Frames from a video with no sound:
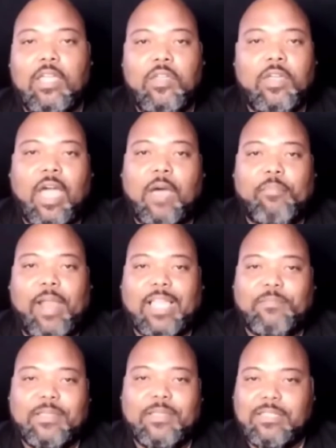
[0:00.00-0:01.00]
you got
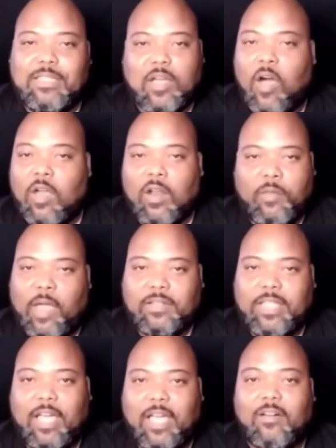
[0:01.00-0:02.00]
black businesses all around
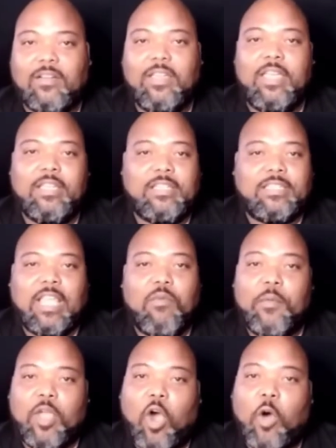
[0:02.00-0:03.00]
town. It's just that when
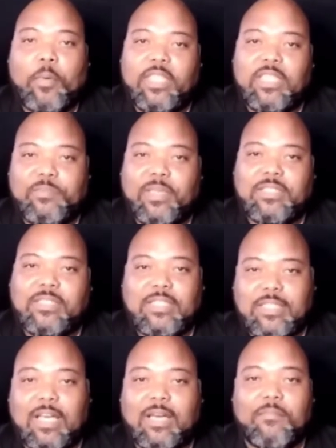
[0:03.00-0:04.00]
we open these
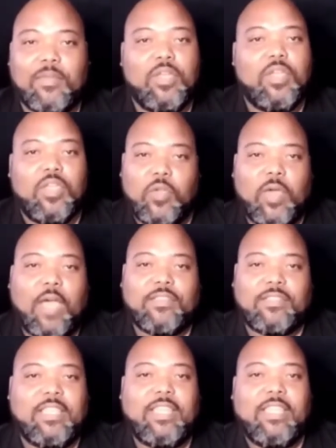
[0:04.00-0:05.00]
businesses up, you have a
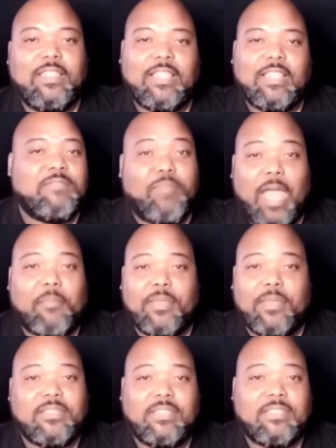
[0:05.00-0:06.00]
city that these black
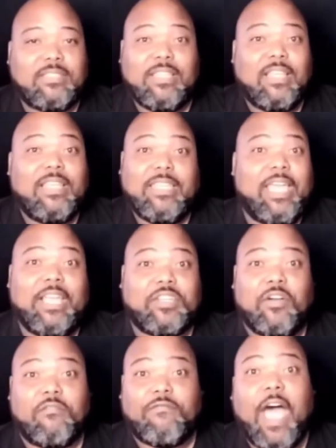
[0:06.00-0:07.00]
businesses suddenly catch
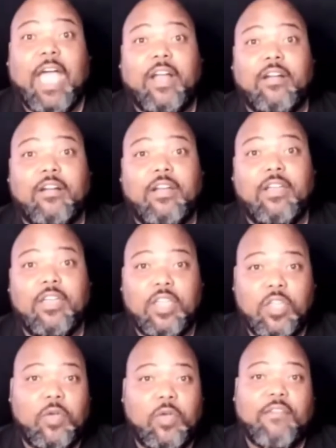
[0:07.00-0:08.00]
on fire.
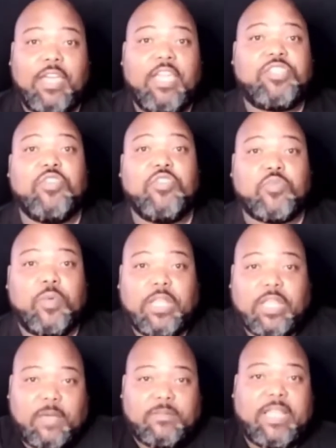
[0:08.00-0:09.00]
You have issues when it
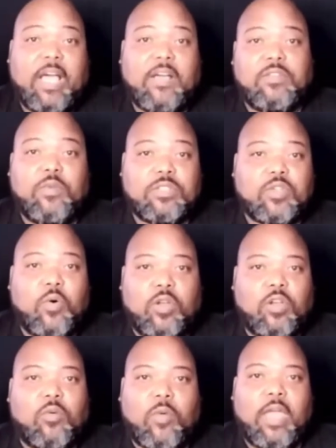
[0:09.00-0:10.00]
comes down to what's going
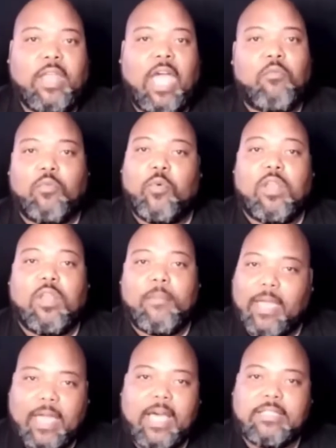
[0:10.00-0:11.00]
on right now with one of my
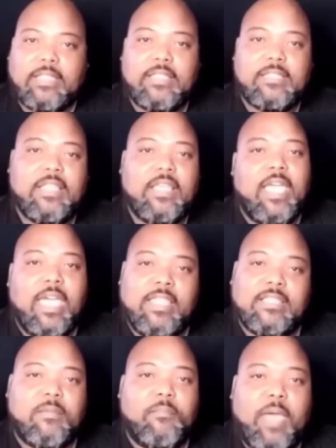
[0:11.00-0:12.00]
cousins and
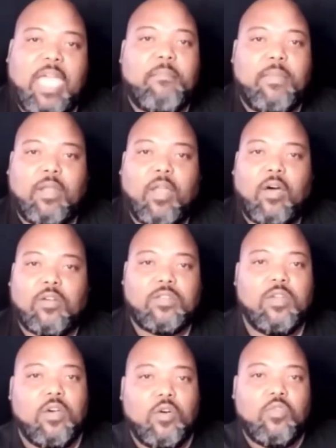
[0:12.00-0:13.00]
these abatement laws,
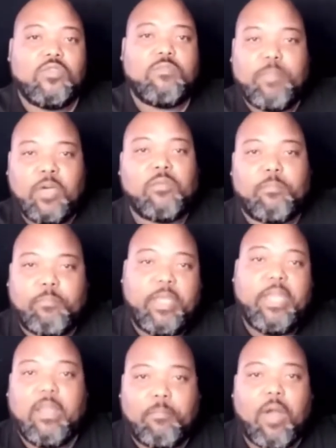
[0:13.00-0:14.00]
who's built
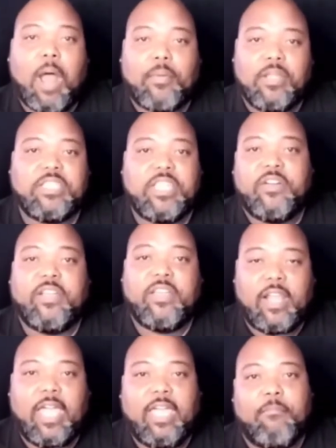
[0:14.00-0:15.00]
plenty of properties here in
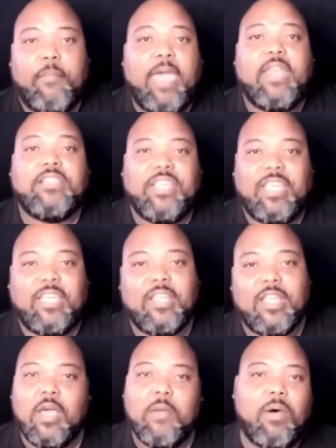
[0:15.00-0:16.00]
LA managing it.
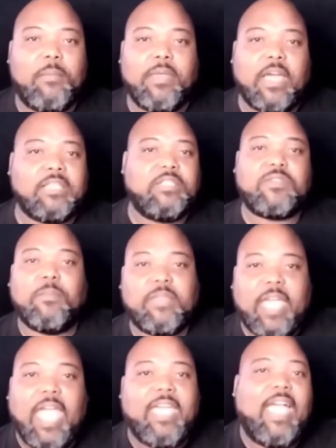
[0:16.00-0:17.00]
But because there was some
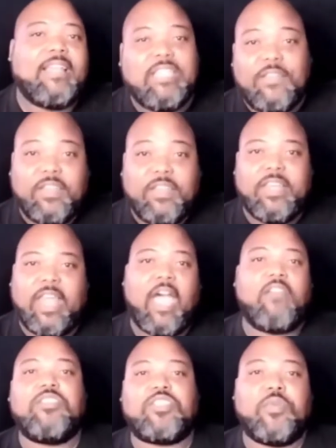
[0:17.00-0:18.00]
gang activity down
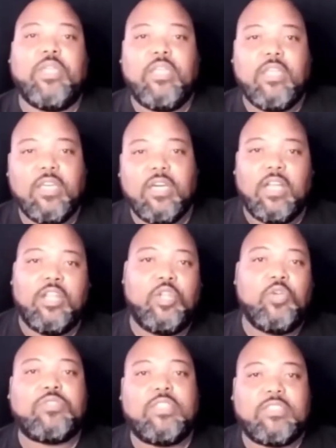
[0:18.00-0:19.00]
the street, a
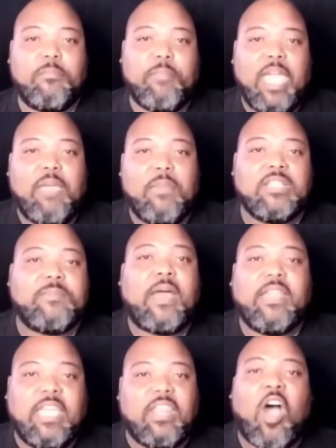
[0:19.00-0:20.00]
nuisance abatement is about to
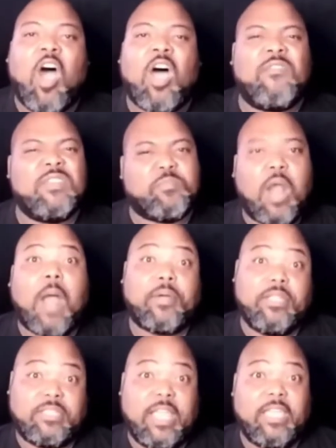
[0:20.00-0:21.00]
get all of his
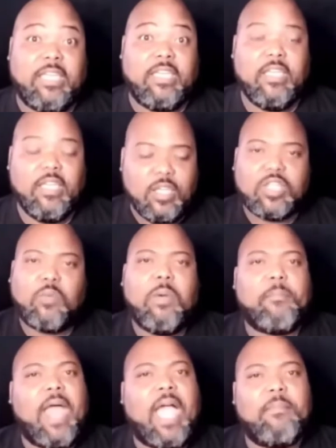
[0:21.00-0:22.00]
properties taken. So when
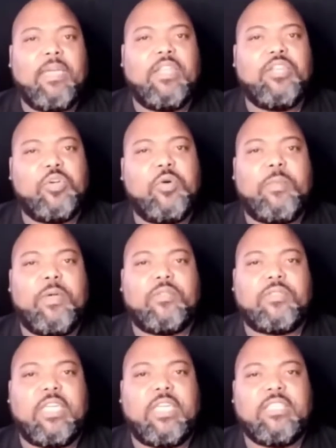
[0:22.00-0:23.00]
black men do build
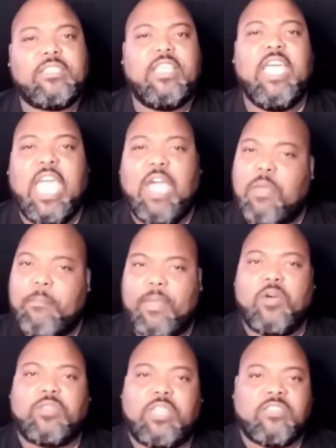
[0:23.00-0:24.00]
things and we
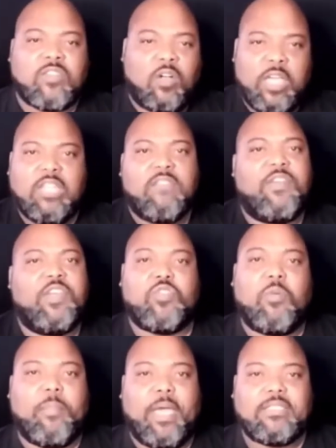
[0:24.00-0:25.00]
build things on an individual
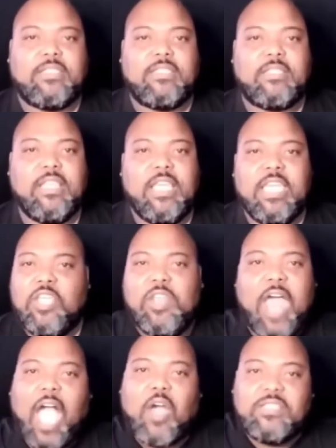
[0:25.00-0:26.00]
basis, you're
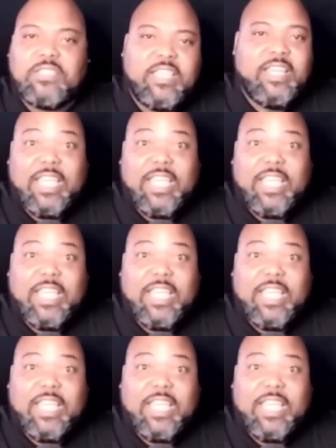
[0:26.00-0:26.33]
not going to see an